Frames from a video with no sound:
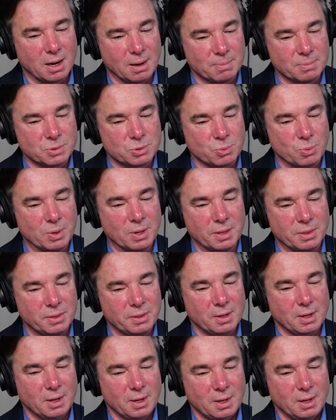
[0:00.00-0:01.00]
comes
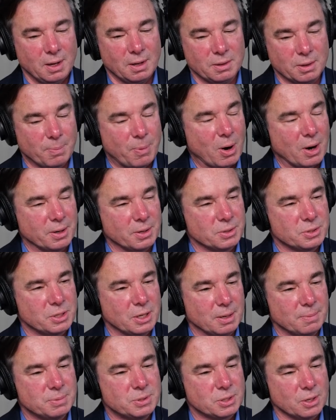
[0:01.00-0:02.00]
with the
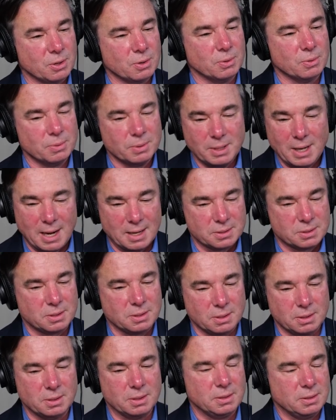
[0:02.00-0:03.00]
partnership. So yes,
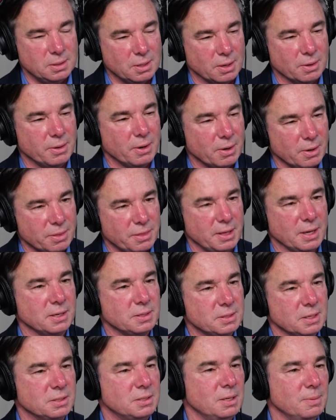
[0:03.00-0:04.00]
you know, there are
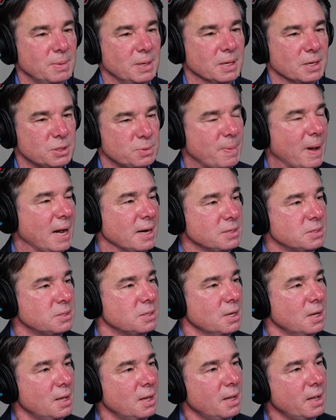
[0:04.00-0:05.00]
things that TB
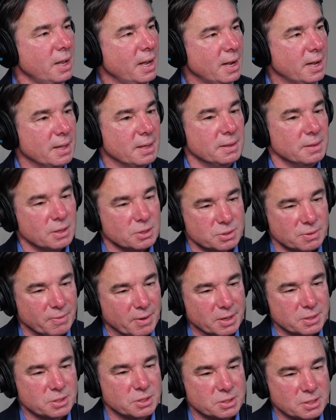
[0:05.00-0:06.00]
expects, and there's a
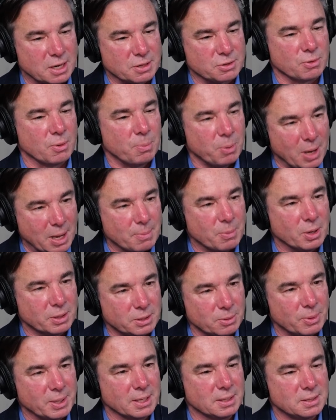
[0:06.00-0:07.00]
very successful playbook
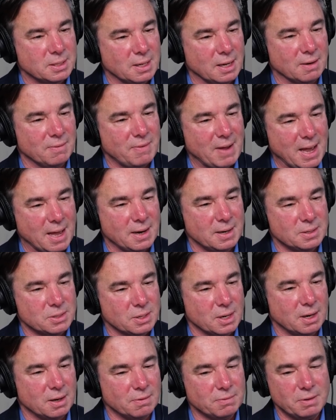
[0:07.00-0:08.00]
that we get to take advantage
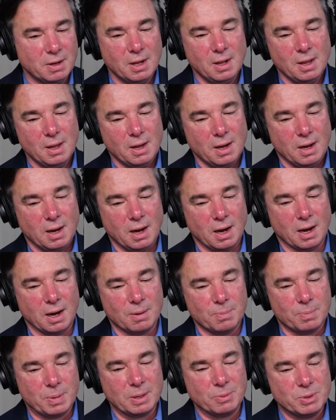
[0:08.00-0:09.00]
of.
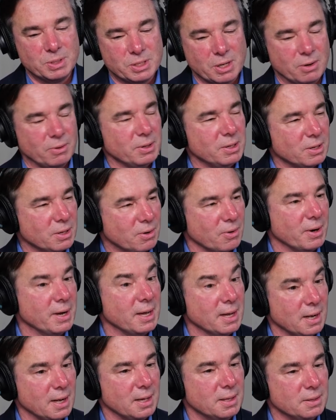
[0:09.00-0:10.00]
But we generally
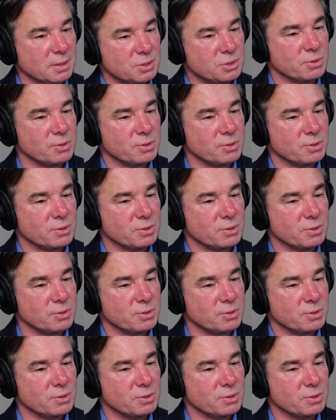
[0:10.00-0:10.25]
agree on the